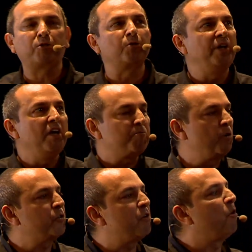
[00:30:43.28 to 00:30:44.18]
to
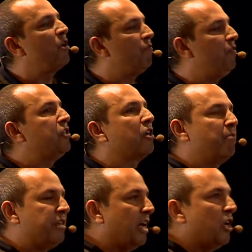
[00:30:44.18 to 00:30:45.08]
produce a more efficient
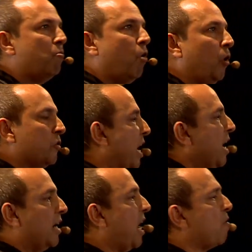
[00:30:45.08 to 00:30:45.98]
retaining walls.
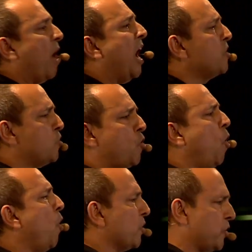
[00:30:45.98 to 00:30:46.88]
Garage
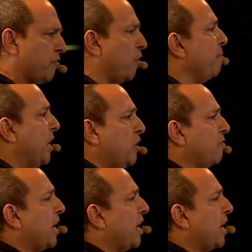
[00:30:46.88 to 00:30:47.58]
doors from many of the